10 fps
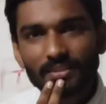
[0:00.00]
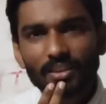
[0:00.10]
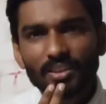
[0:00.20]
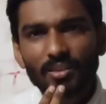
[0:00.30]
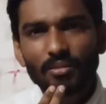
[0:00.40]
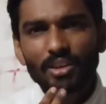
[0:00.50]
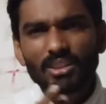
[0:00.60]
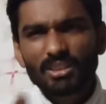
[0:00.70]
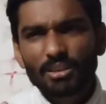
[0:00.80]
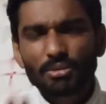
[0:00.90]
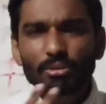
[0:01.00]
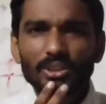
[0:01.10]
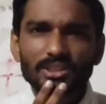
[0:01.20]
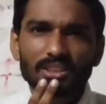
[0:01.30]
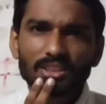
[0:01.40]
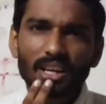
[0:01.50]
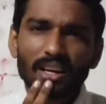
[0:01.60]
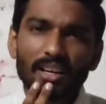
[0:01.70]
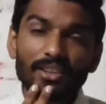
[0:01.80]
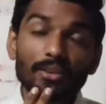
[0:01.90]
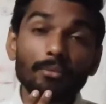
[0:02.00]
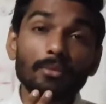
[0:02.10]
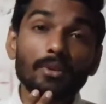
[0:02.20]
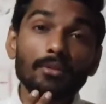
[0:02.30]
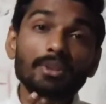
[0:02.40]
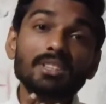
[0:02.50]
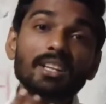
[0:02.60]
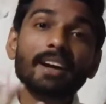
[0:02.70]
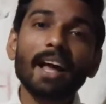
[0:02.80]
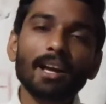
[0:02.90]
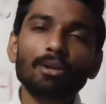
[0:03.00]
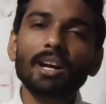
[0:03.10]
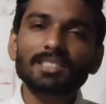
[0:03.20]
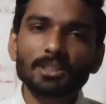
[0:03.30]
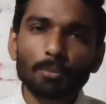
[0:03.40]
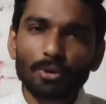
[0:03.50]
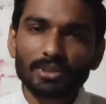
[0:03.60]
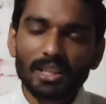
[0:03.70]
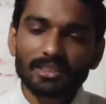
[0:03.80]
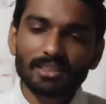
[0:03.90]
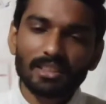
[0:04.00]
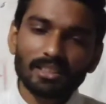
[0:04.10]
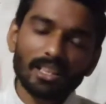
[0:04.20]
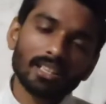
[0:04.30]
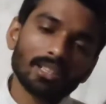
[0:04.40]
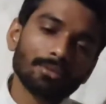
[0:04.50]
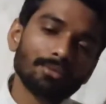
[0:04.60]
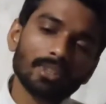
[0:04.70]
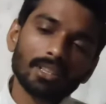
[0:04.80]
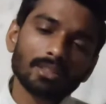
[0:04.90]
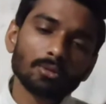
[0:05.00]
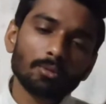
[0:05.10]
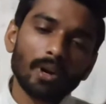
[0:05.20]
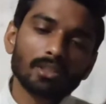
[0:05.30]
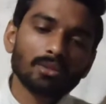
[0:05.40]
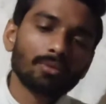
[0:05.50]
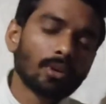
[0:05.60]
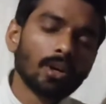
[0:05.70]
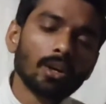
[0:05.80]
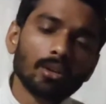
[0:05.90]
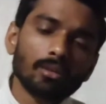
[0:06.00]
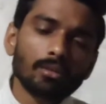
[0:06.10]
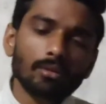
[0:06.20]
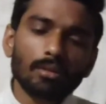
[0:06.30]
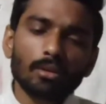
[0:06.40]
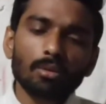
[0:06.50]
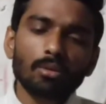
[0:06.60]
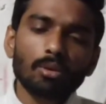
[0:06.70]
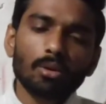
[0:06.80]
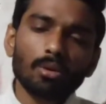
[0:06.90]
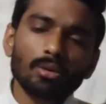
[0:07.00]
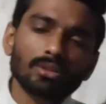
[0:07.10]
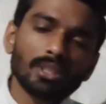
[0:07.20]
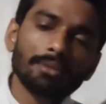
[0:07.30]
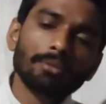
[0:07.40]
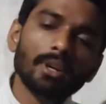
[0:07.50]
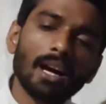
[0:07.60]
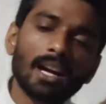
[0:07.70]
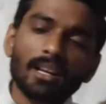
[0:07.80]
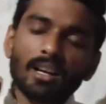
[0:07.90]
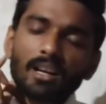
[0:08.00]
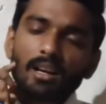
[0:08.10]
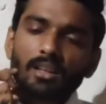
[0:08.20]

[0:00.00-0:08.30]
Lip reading: one or two questions are related with glycolysis process, that if we suppress glucose, if we add